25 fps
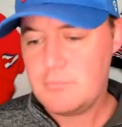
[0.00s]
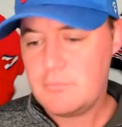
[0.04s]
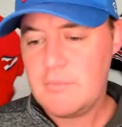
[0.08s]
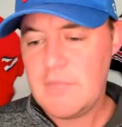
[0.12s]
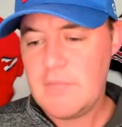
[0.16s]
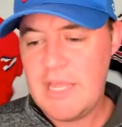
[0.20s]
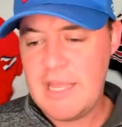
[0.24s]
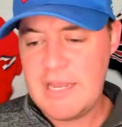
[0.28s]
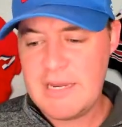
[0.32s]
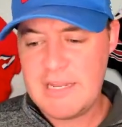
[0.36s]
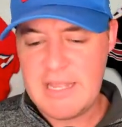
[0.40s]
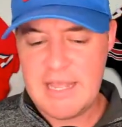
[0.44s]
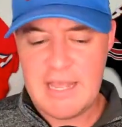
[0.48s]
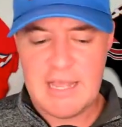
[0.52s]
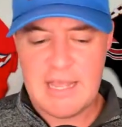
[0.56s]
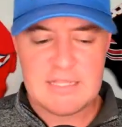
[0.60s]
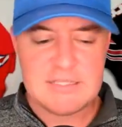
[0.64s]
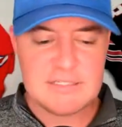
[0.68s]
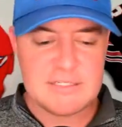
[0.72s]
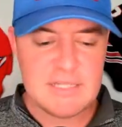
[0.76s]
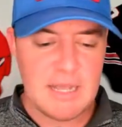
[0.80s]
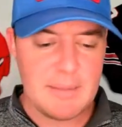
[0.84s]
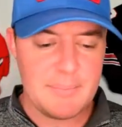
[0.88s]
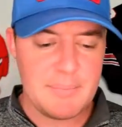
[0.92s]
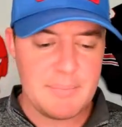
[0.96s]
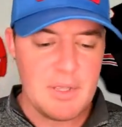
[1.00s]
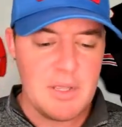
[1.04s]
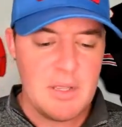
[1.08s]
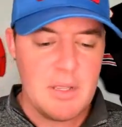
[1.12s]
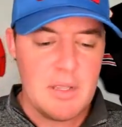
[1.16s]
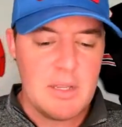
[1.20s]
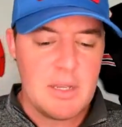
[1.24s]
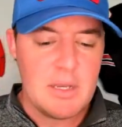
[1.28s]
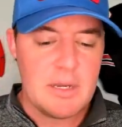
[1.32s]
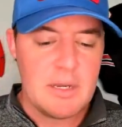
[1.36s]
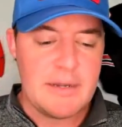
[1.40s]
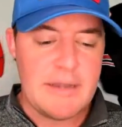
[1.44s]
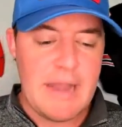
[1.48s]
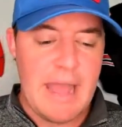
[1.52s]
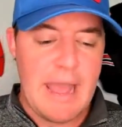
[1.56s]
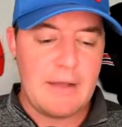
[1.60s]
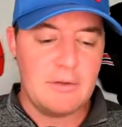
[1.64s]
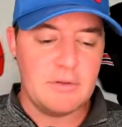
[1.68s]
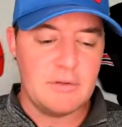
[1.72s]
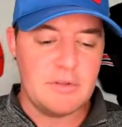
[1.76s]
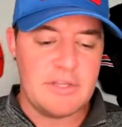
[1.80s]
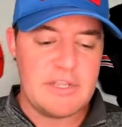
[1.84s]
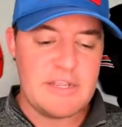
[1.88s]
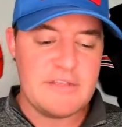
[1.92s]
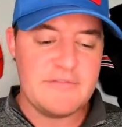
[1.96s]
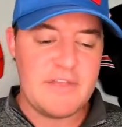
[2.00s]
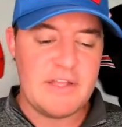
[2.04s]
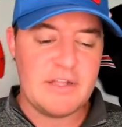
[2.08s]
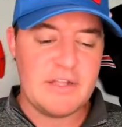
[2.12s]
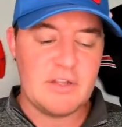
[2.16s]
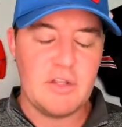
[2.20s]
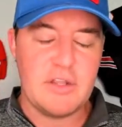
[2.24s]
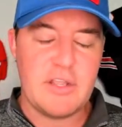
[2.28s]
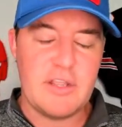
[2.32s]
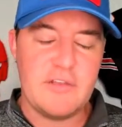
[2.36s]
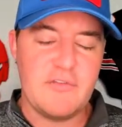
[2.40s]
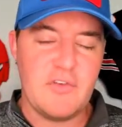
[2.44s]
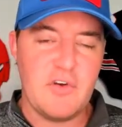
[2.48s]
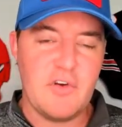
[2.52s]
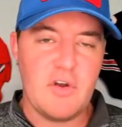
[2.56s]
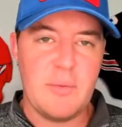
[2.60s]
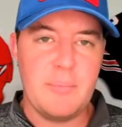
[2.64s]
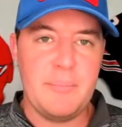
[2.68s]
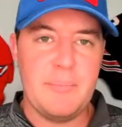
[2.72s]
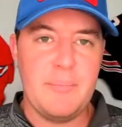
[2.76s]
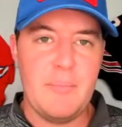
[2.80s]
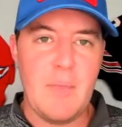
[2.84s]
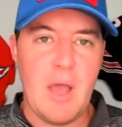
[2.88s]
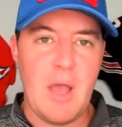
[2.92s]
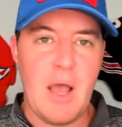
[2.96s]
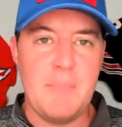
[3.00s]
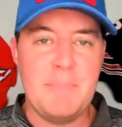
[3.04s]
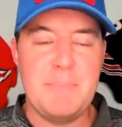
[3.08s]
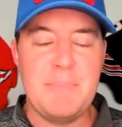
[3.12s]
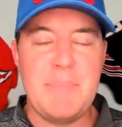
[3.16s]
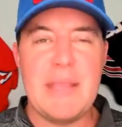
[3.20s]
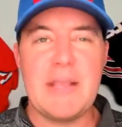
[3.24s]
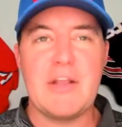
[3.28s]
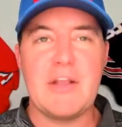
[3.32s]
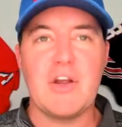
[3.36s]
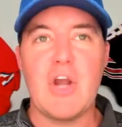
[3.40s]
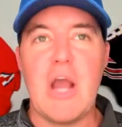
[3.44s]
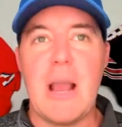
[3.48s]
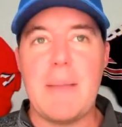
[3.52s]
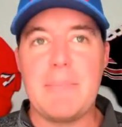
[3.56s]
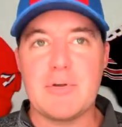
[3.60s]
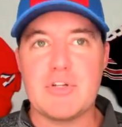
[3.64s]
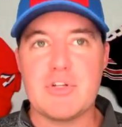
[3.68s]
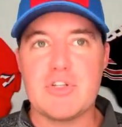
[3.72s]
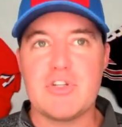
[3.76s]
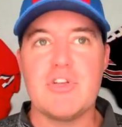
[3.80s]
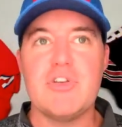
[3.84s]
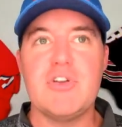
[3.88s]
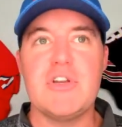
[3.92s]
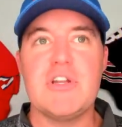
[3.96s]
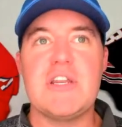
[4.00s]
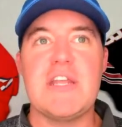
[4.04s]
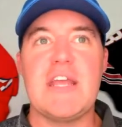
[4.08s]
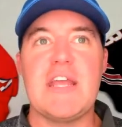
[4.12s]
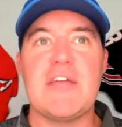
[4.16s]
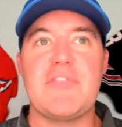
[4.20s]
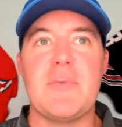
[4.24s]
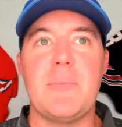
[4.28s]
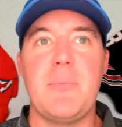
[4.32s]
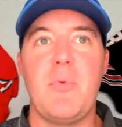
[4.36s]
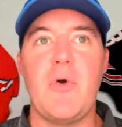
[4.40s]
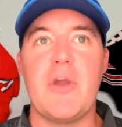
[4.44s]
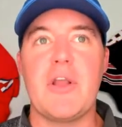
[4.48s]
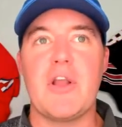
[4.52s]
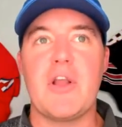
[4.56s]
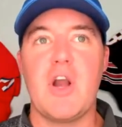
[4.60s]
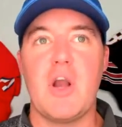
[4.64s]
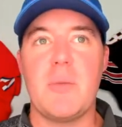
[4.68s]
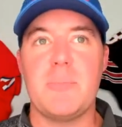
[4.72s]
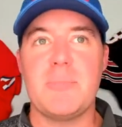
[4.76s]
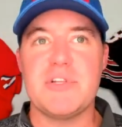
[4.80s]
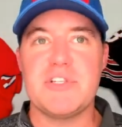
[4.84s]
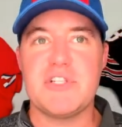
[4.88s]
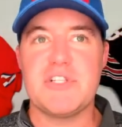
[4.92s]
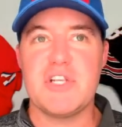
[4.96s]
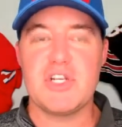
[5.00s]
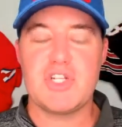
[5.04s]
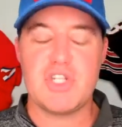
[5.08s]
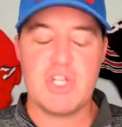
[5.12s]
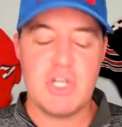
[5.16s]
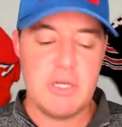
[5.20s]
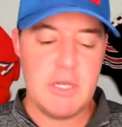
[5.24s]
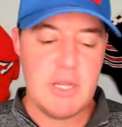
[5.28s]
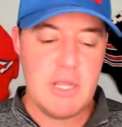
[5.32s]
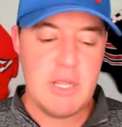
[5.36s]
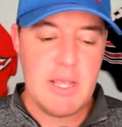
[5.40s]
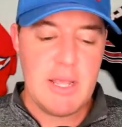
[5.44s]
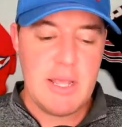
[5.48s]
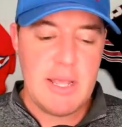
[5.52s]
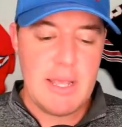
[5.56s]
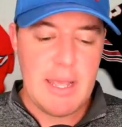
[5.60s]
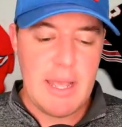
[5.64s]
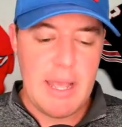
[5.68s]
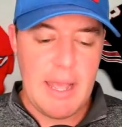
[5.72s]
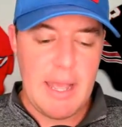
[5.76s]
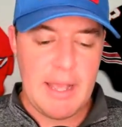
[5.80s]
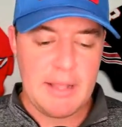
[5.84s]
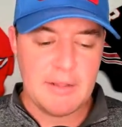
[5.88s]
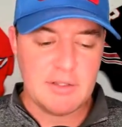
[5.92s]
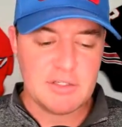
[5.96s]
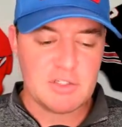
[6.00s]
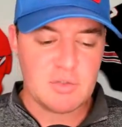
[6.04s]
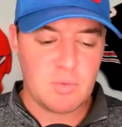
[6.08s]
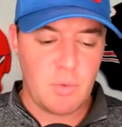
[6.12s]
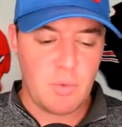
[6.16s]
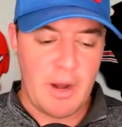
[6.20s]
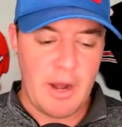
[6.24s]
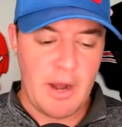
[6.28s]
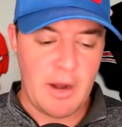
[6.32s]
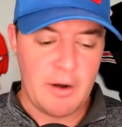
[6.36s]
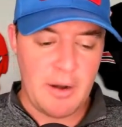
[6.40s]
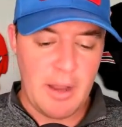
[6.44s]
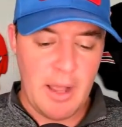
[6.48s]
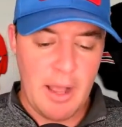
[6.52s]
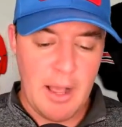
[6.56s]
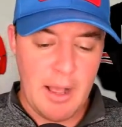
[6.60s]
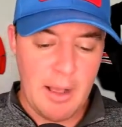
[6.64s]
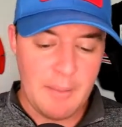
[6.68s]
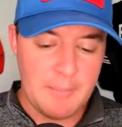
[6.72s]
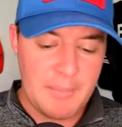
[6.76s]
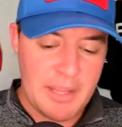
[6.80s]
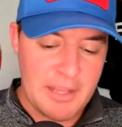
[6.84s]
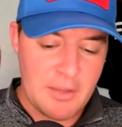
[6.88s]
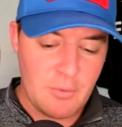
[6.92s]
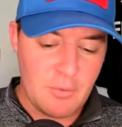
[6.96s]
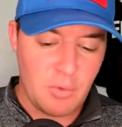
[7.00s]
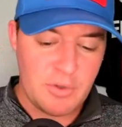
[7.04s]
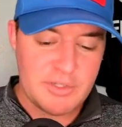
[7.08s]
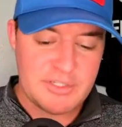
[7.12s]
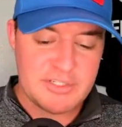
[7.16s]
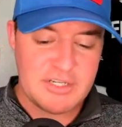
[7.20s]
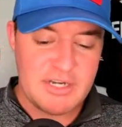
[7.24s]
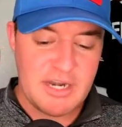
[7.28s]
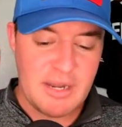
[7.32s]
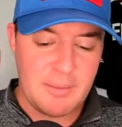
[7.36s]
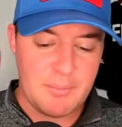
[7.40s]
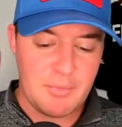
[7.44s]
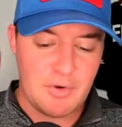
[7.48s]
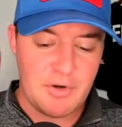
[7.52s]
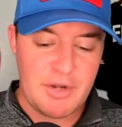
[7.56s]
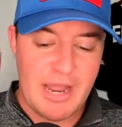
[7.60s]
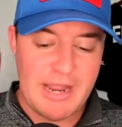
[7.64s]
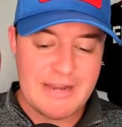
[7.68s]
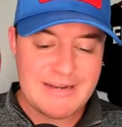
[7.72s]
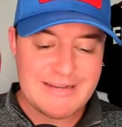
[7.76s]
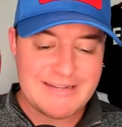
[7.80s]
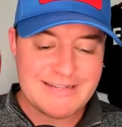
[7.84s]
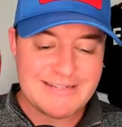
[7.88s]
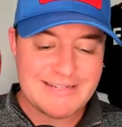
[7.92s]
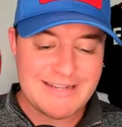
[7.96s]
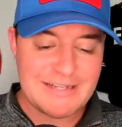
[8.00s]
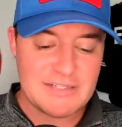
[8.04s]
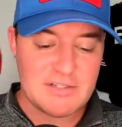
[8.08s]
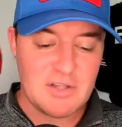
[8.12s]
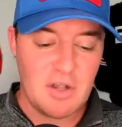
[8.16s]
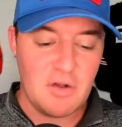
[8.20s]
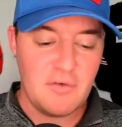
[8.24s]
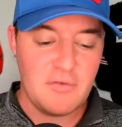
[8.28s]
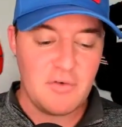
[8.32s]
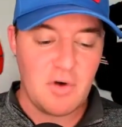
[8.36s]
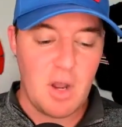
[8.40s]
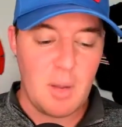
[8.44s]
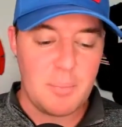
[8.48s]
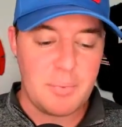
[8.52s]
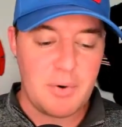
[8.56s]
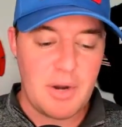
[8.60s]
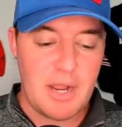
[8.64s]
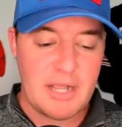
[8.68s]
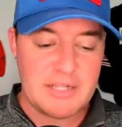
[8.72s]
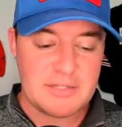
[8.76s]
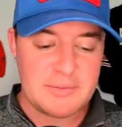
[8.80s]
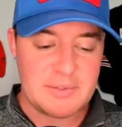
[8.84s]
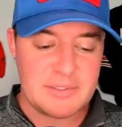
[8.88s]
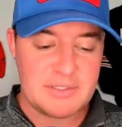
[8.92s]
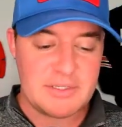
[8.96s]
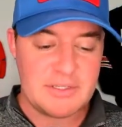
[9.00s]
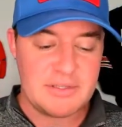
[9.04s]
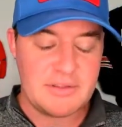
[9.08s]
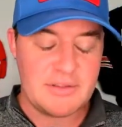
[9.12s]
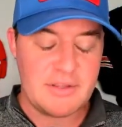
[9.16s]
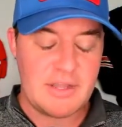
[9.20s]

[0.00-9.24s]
And he ends up now leaving, looking for a bigger opportunity at the point guard position elsewhere. He was the number 96 overall prospect in the